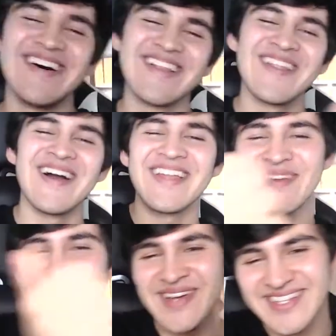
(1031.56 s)
lighting
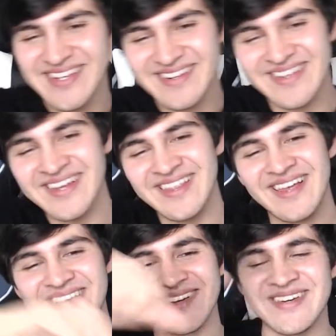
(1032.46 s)
basically in
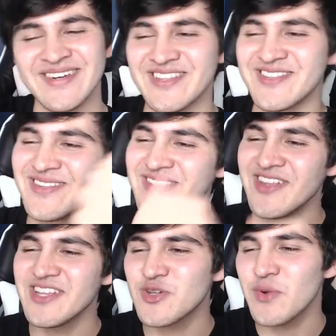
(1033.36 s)
like a
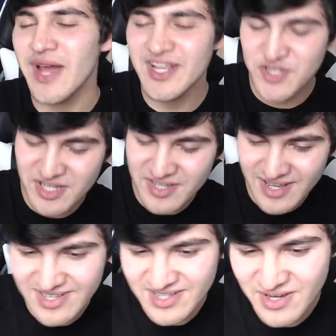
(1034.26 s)
not tragic
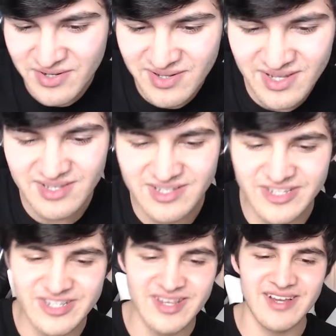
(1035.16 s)
necessarily, it's
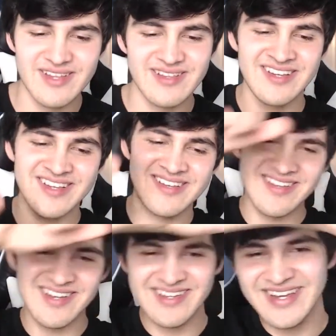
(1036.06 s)
just like
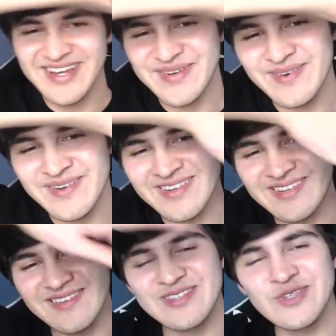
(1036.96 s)
very
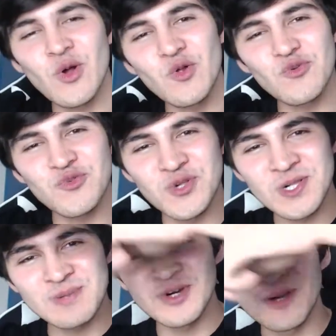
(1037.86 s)

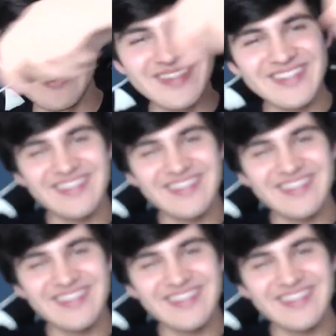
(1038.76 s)
soulful moment